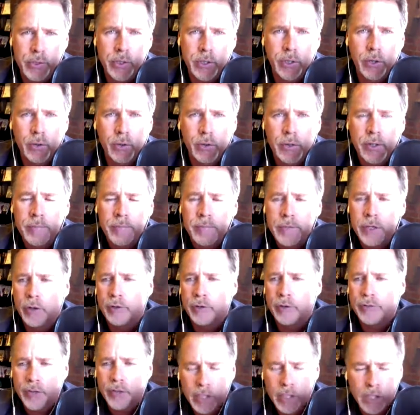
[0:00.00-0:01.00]
So,
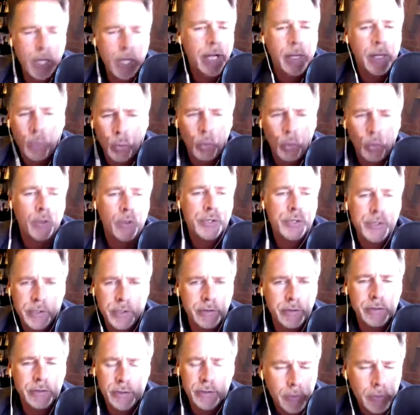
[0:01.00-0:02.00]
if a client wants
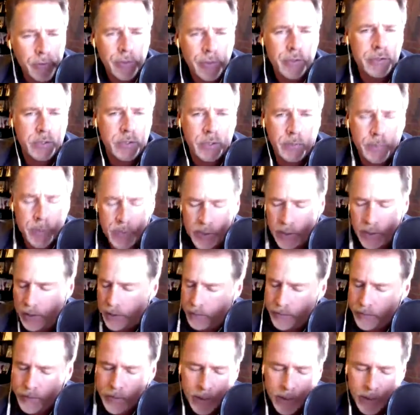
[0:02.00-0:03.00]
to do this
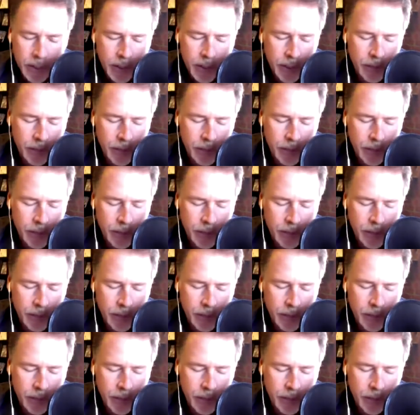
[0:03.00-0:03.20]
themselves,